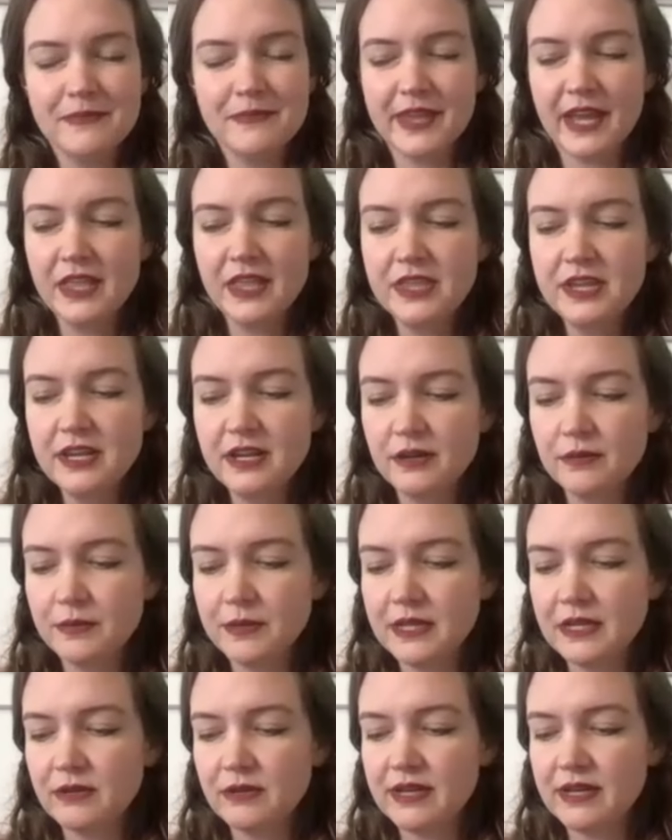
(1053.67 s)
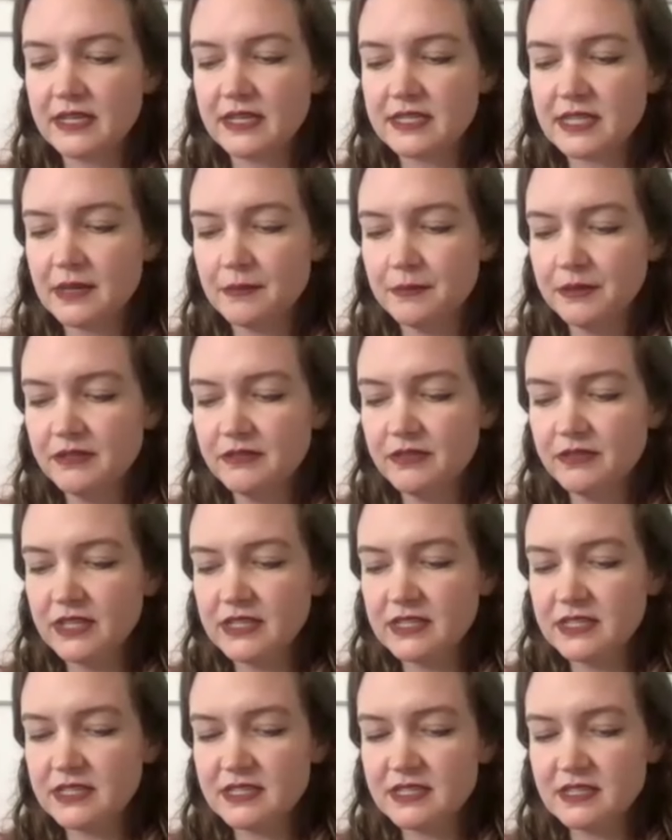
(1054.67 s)
I think a really great example of
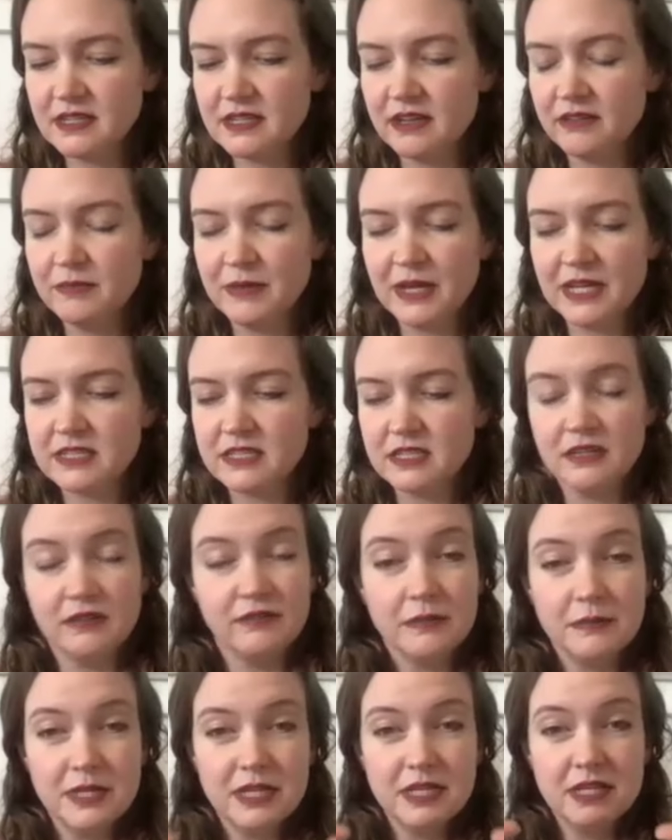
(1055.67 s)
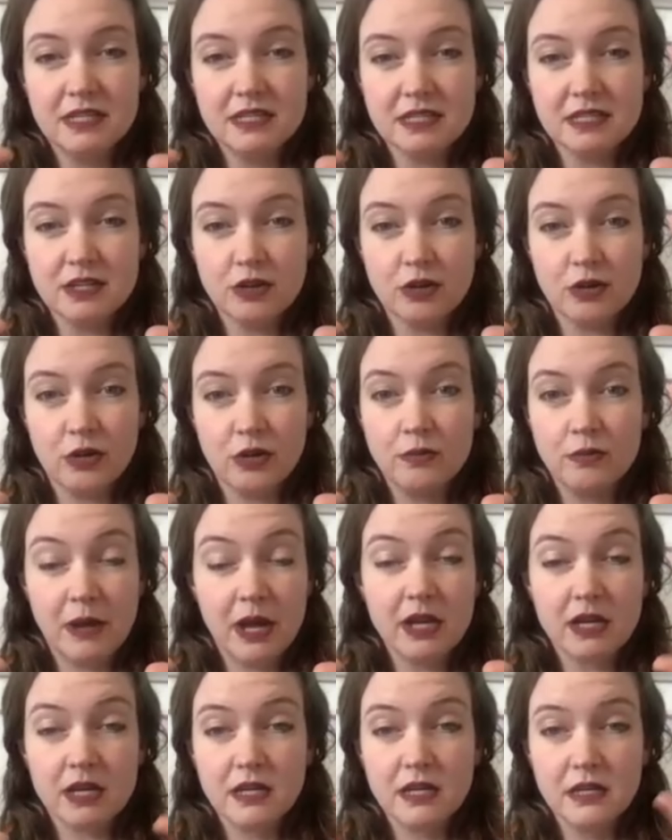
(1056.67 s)
this, of masculine and feminine, is in your own
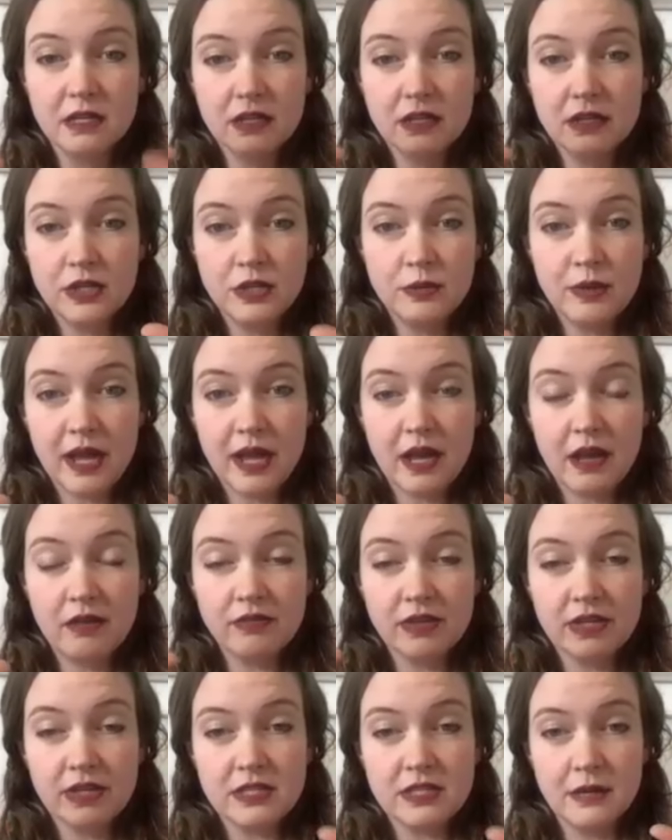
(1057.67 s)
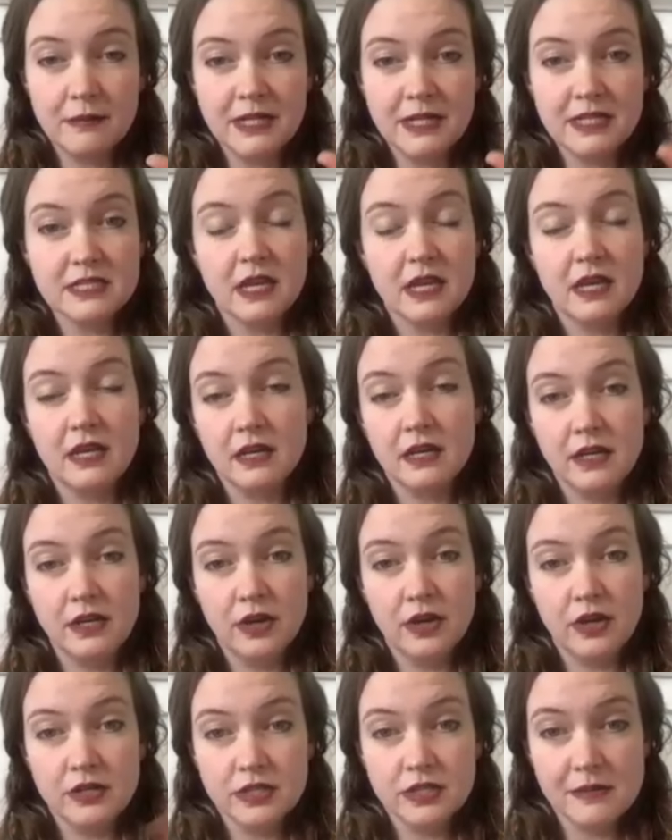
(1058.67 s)
body you have a dominant side and a
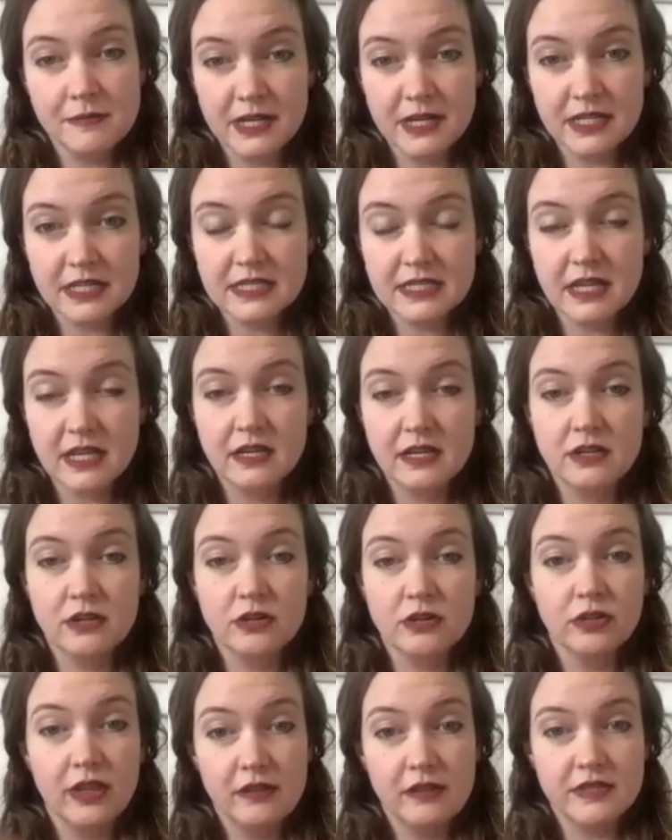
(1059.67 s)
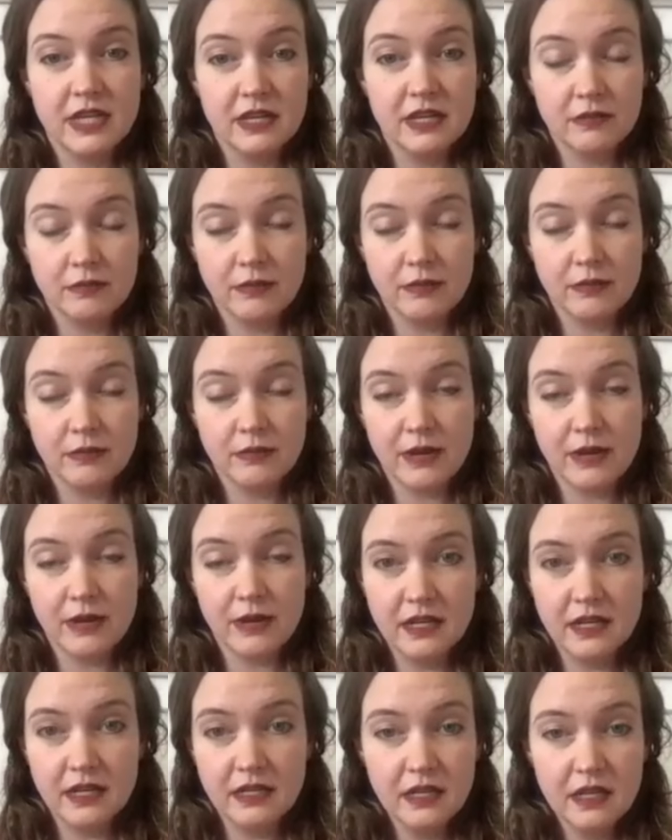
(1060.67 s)
non-dominant side your left hand right
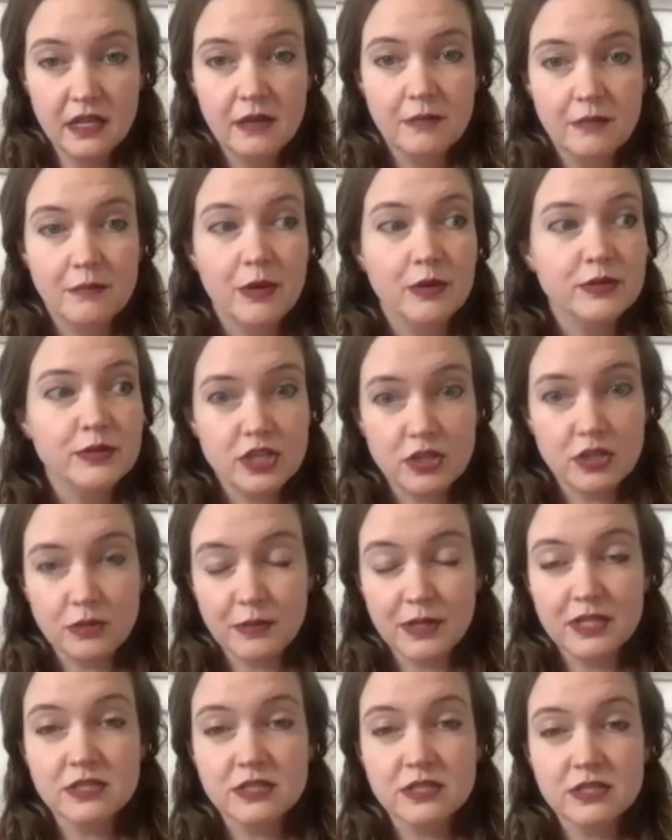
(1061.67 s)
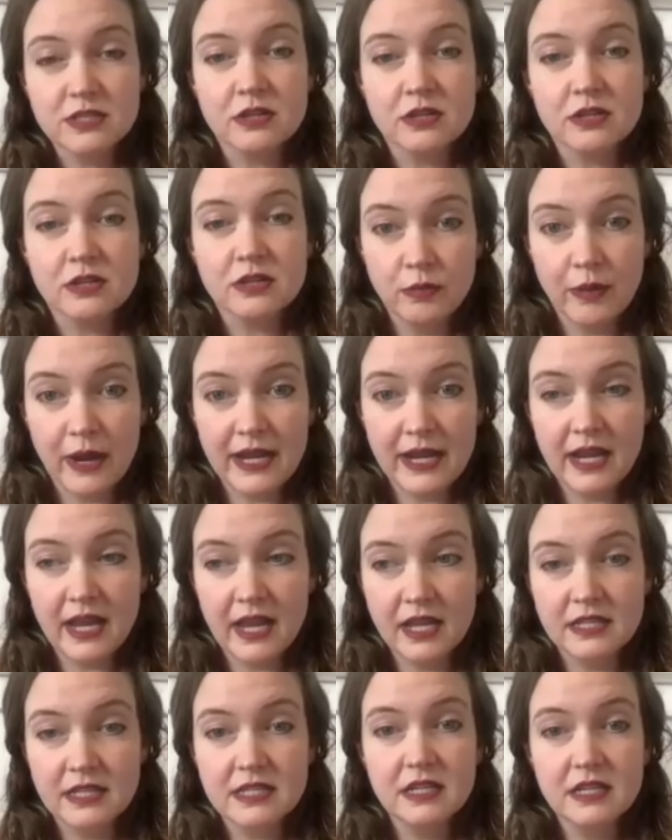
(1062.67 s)
hand most humans are you know
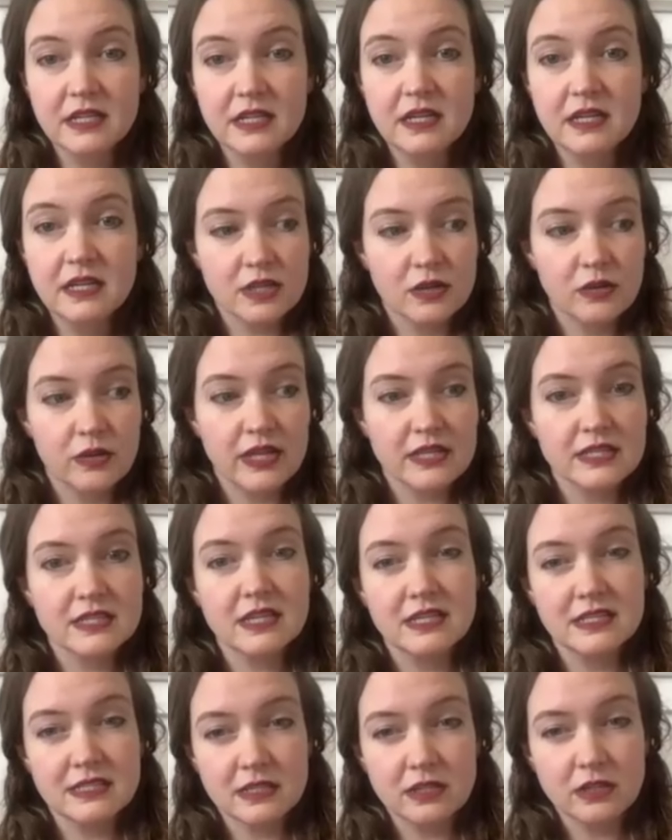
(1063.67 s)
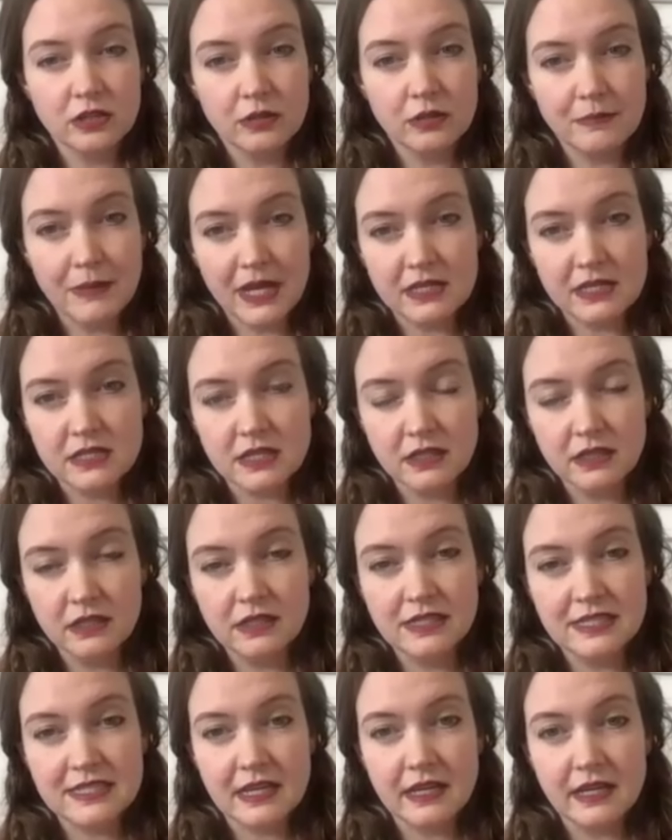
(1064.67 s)
right-handed and so that's considered the
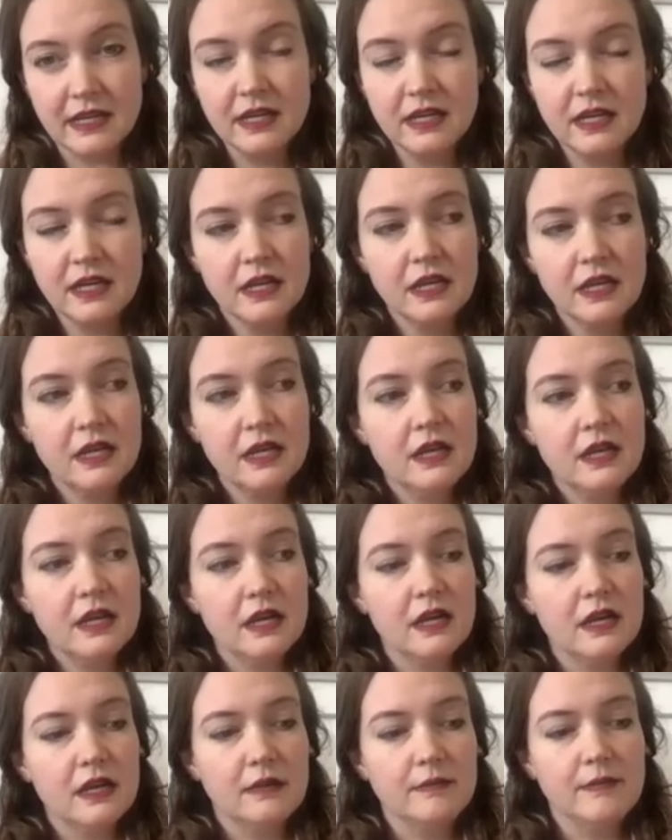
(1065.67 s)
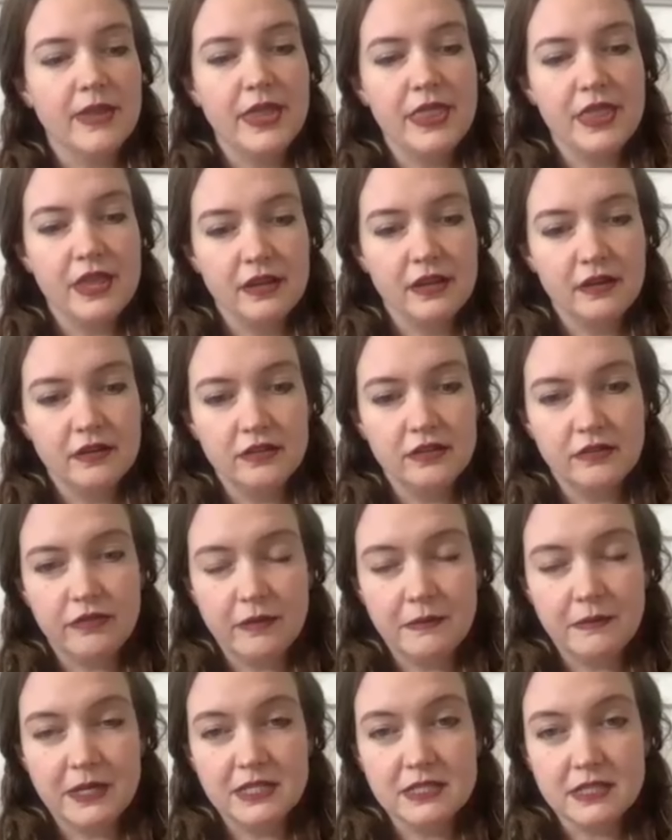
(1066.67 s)
masculine side um, and then the
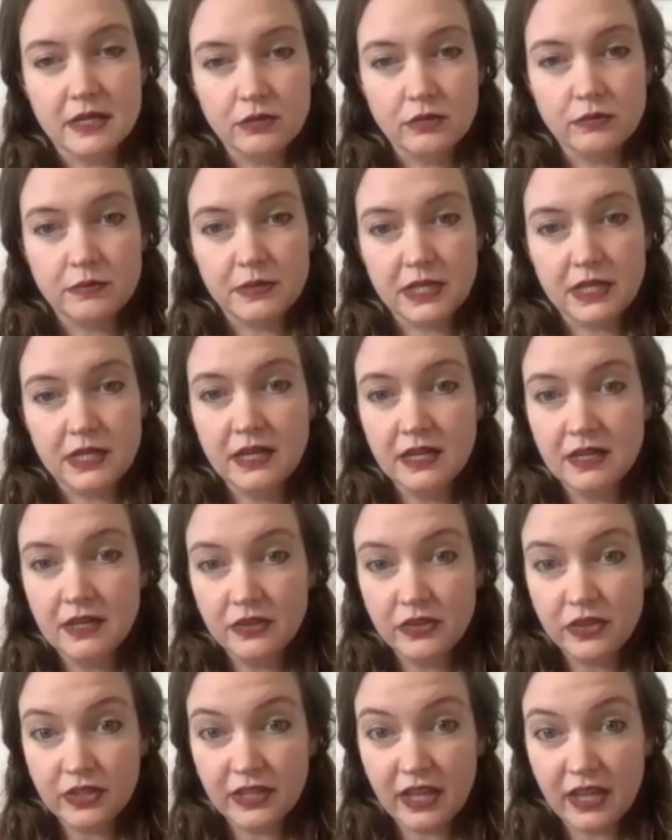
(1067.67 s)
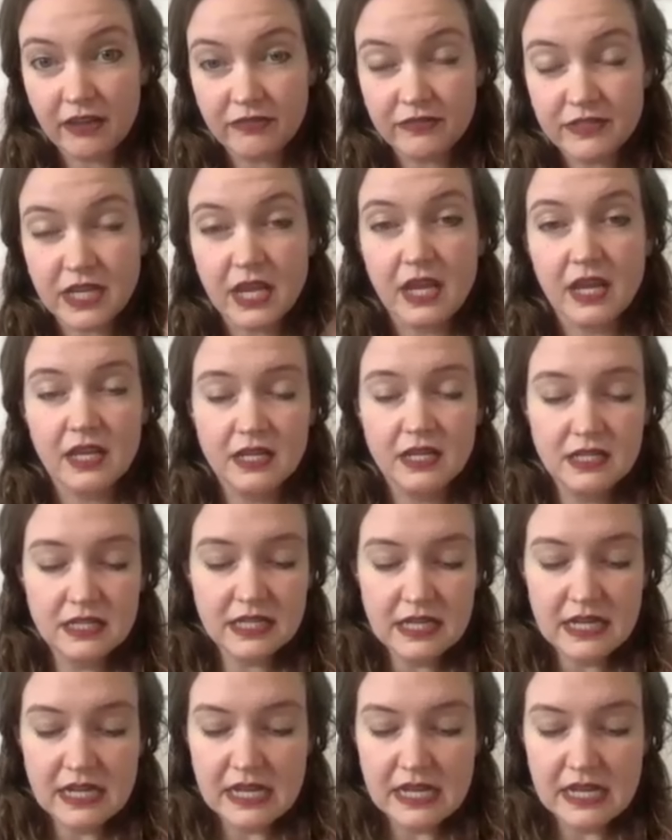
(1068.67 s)
feminine side would be the left hand